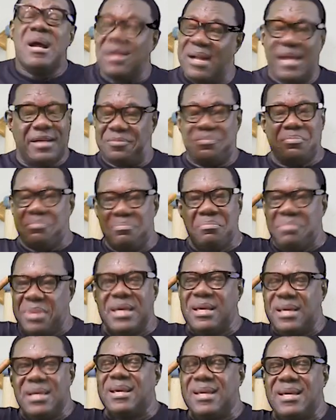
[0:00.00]
let
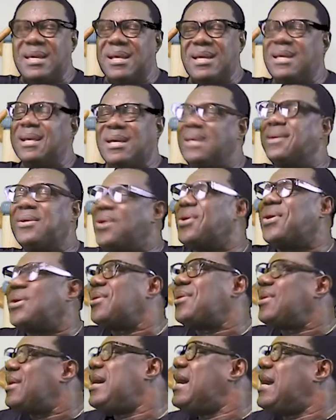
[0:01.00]
me hear
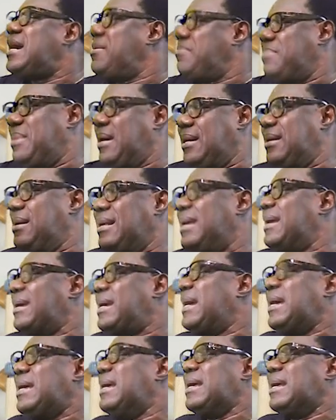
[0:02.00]
your amen
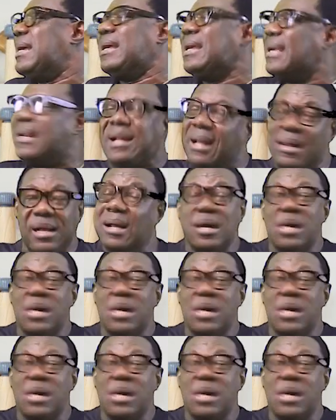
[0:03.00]
again.